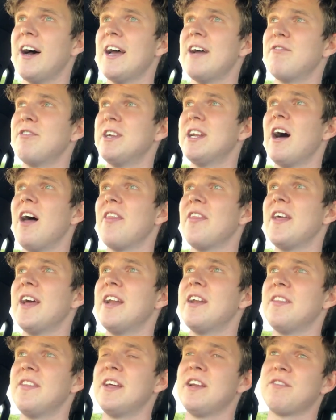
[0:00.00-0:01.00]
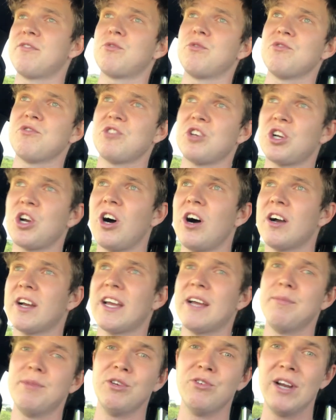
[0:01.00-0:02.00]
every now and then of course the car
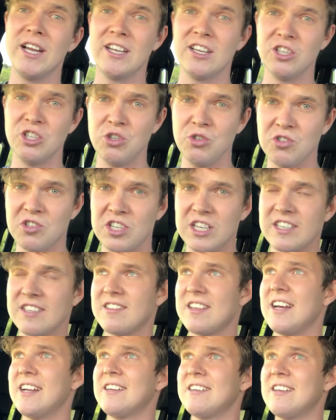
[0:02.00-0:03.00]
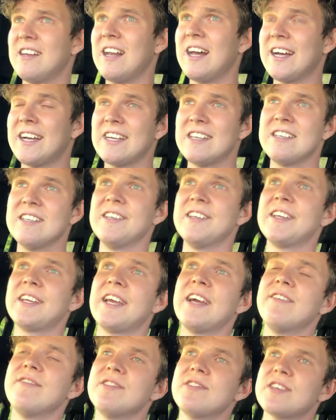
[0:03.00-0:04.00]
can be rendered useless, like it did in
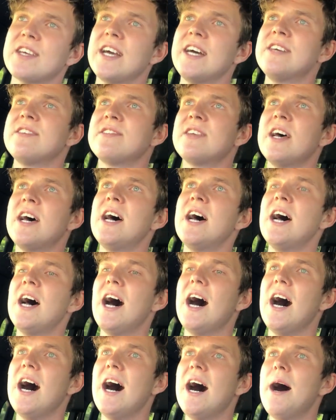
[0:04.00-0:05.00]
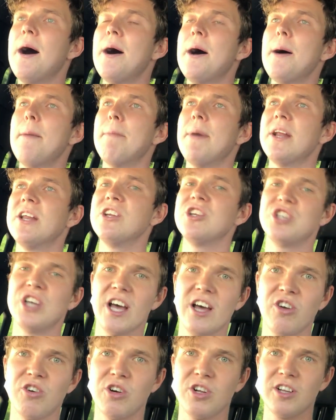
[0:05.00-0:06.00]
Kevin's case. But in
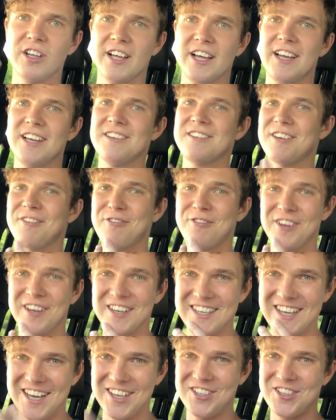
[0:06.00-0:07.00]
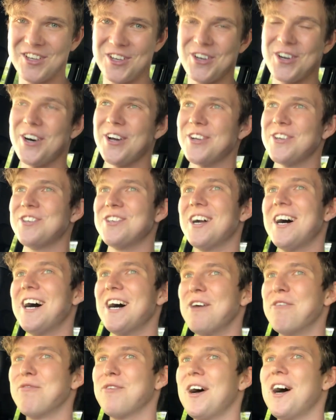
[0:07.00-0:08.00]
general, it is a fantastic car to
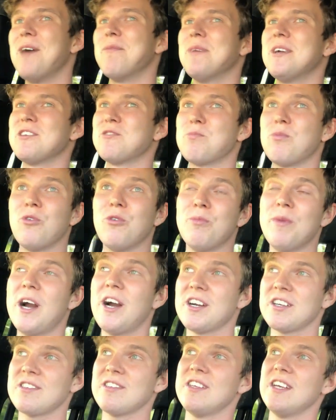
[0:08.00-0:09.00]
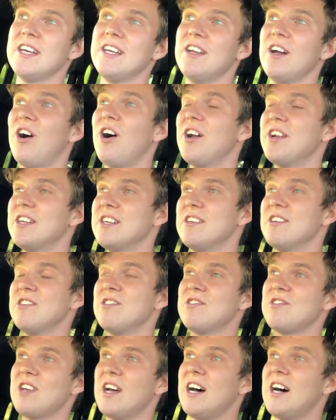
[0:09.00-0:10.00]
drive, and as Paul Marek said on
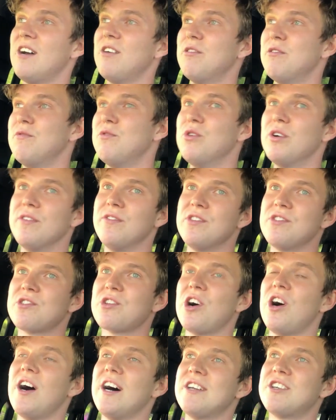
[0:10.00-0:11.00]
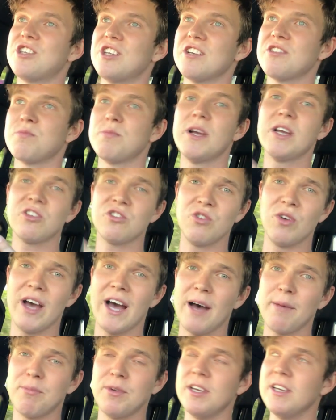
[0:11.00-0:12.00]
his review of this car, it just makes you
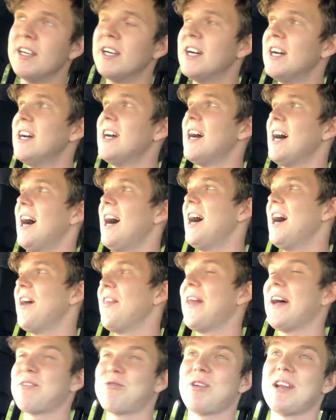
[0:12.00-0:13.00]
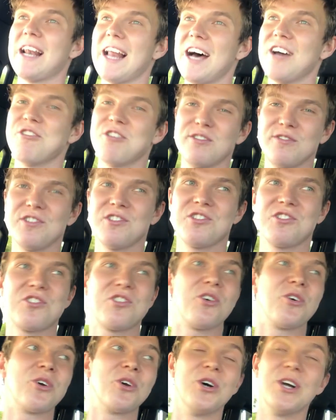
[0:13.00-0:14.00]
happy. That's what Land Rovers are
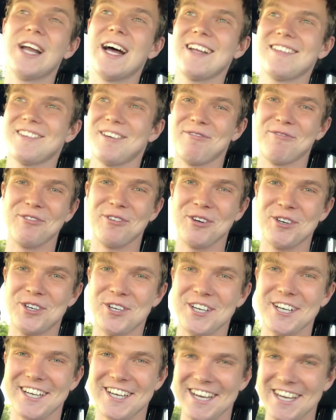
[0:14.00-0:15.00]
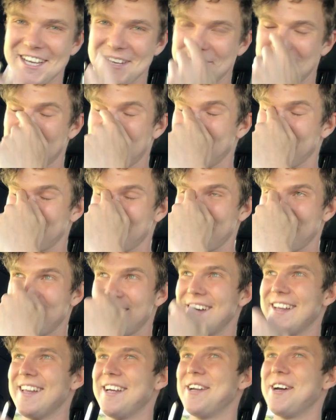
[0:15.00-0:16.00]
so good at, unfortunately, because you
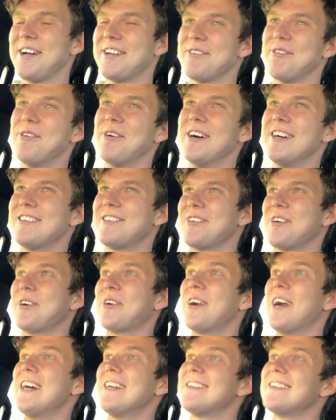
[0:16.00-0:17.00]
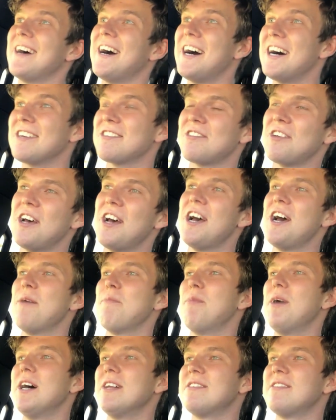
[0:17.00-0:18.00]
know they're not always so great to us,
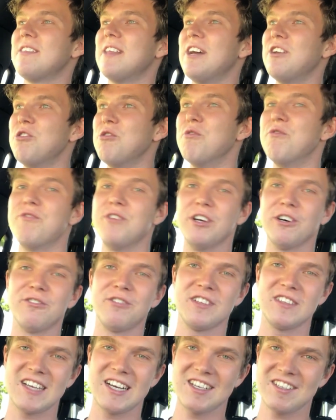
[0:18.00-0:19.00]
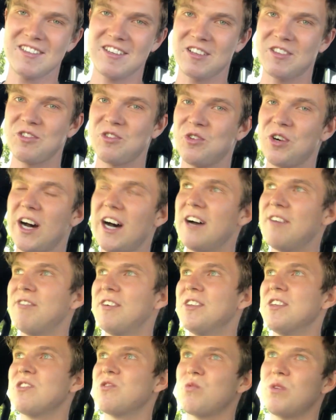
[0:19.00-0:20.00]
but they do feel fantastic to drive,
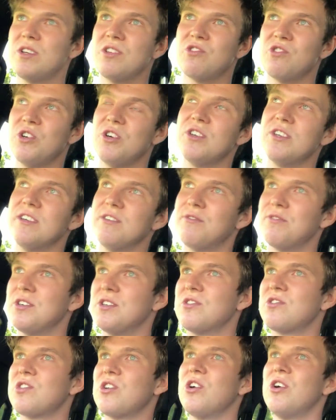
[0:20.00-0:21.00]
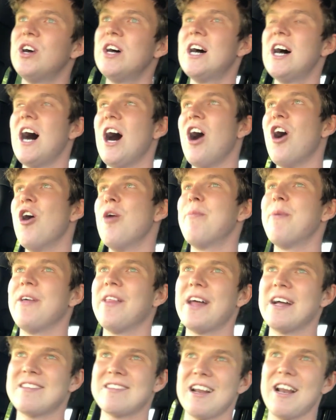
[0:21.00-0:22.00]
and this one is no different. So I hope
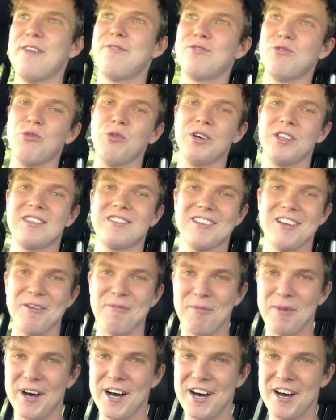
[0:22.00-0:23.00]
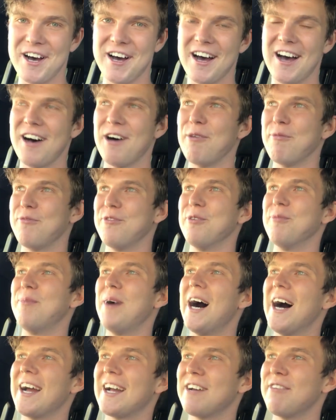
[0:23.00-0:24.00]
that's left you with some helpful
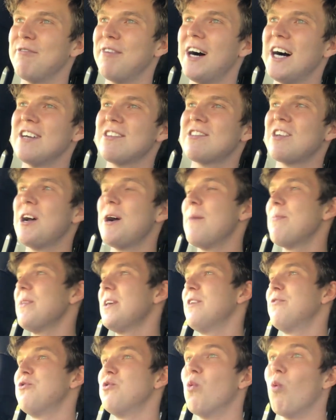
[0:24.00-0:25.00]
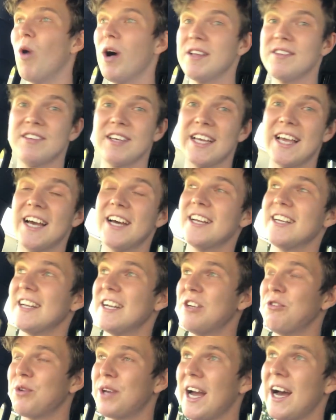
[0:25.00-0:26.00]
buying advice. If you want to get it
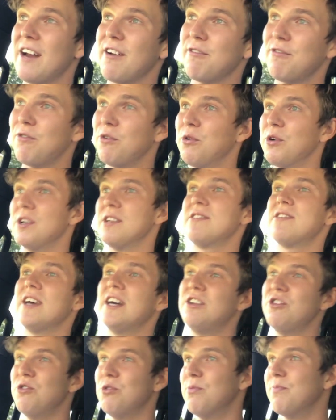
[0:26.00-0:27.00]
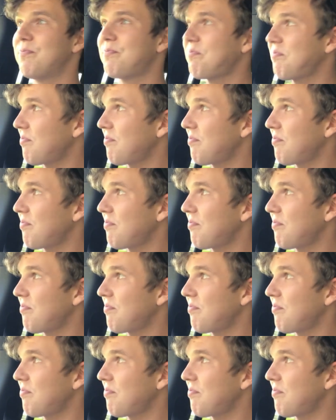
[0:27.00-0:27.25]
and you can afford it and you